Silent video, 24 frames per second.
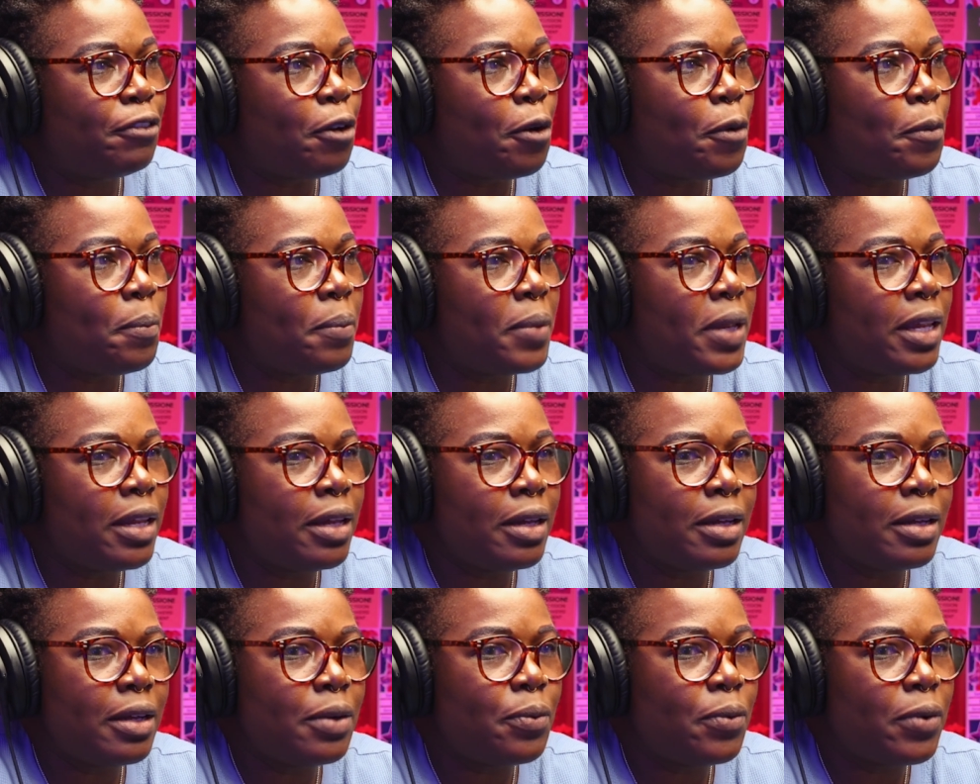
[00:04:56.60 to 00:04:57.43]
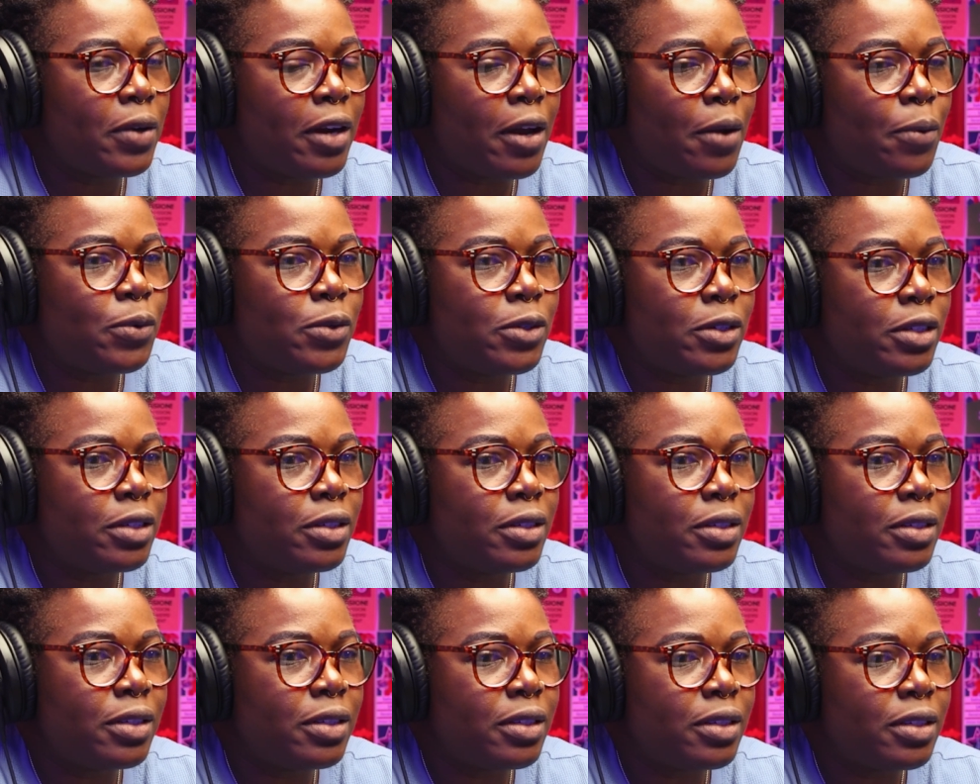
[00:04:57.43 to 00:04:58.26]
For me, when I
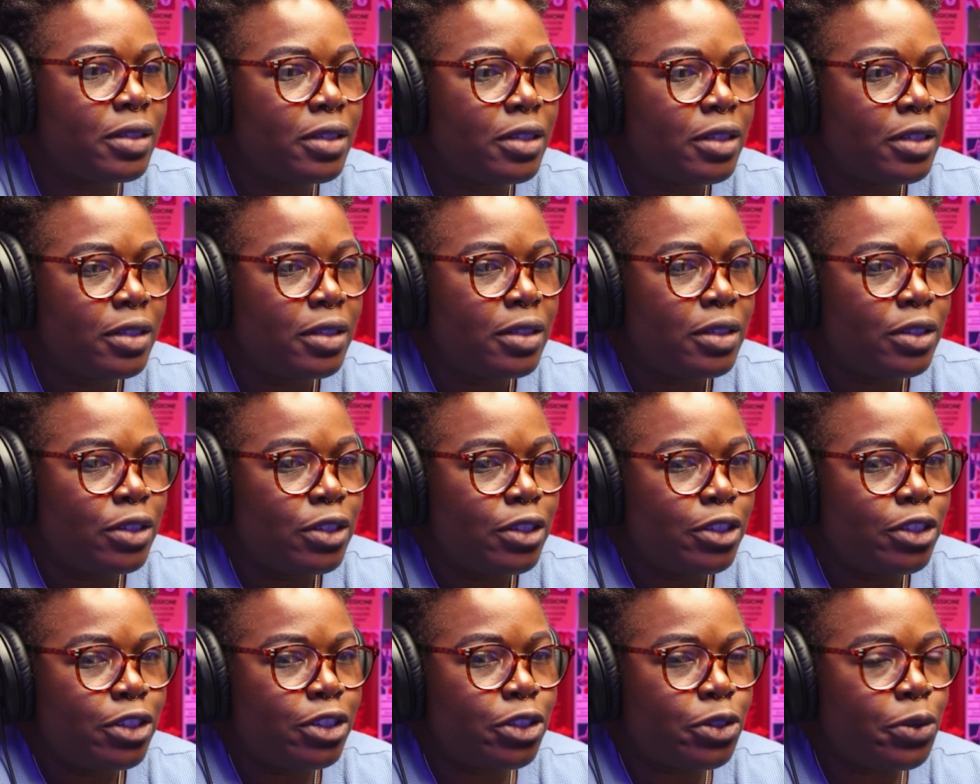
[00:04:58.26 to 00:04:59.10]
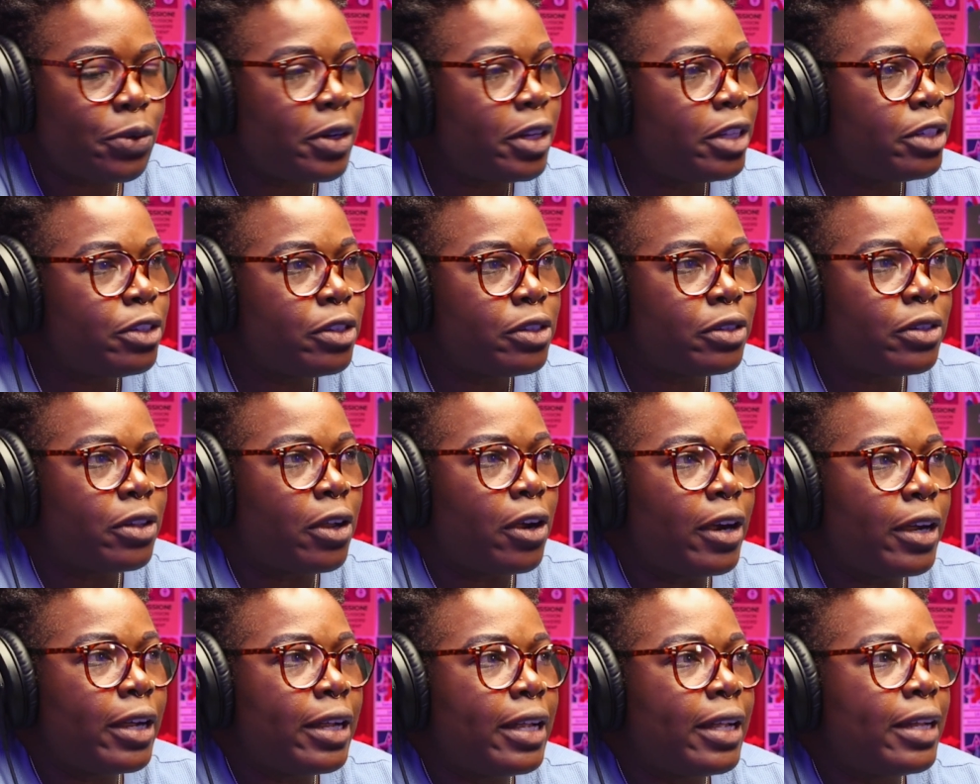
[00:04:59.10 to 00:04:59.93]
was shooting the
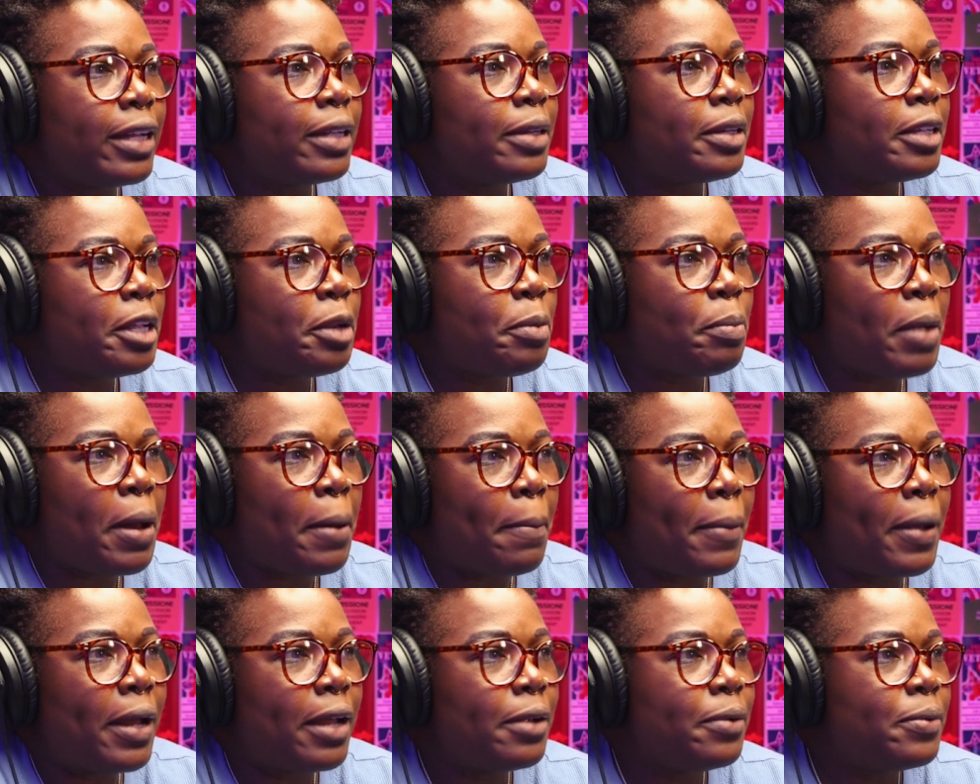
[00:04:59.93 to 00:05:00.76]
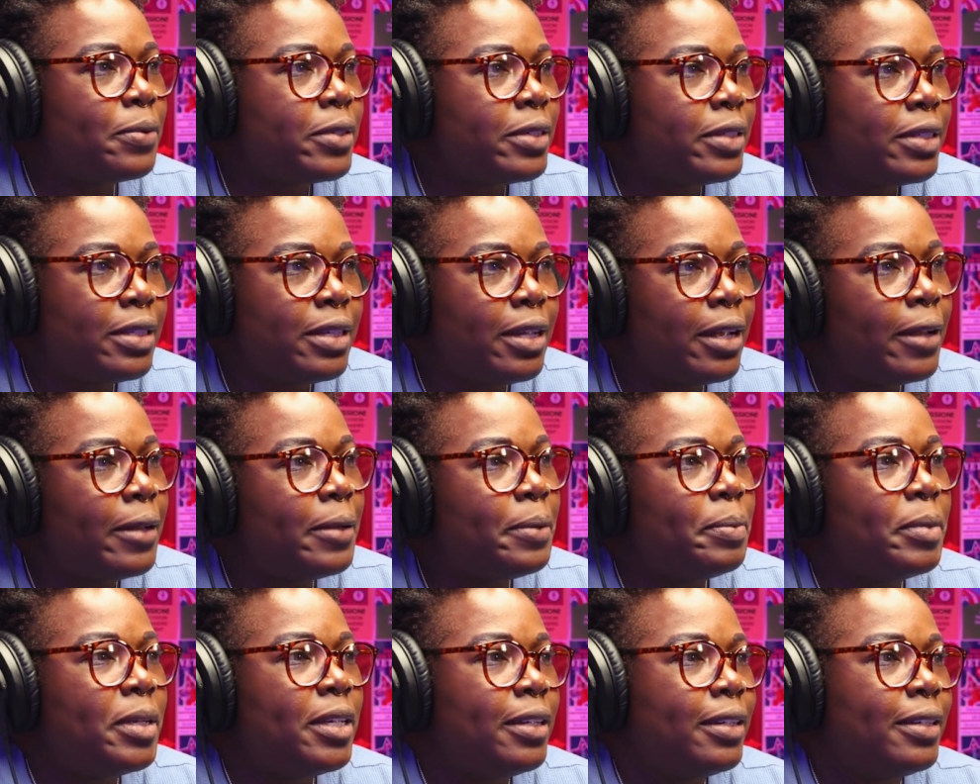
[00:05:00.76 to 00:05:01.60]
target, in my mind was the
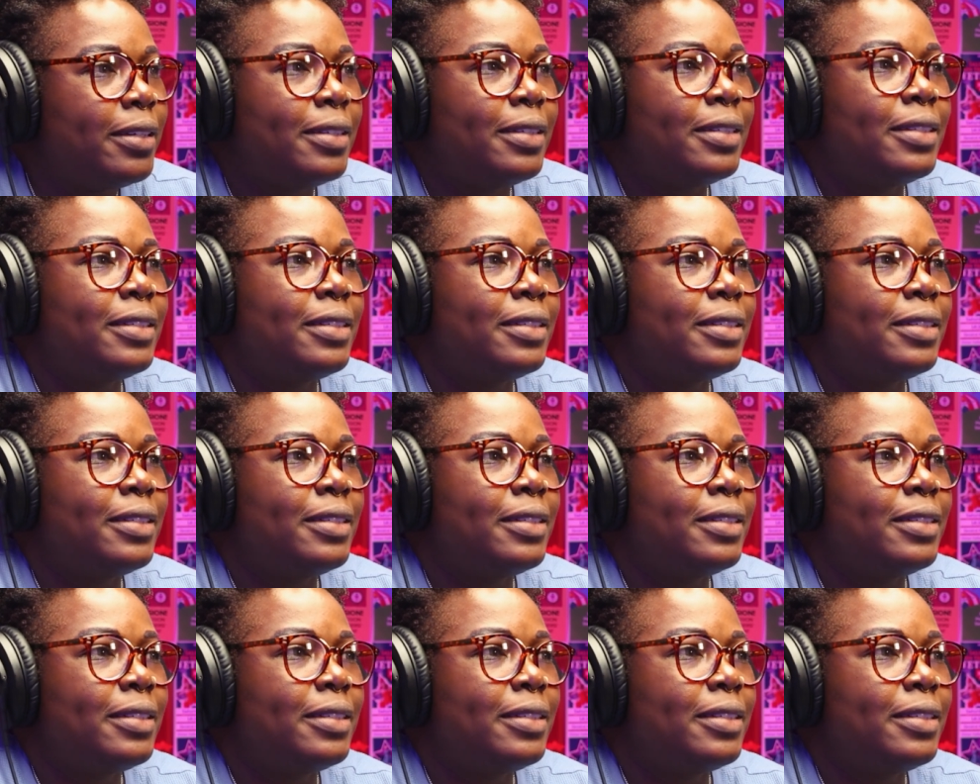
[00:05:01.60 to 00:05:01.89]
enemy.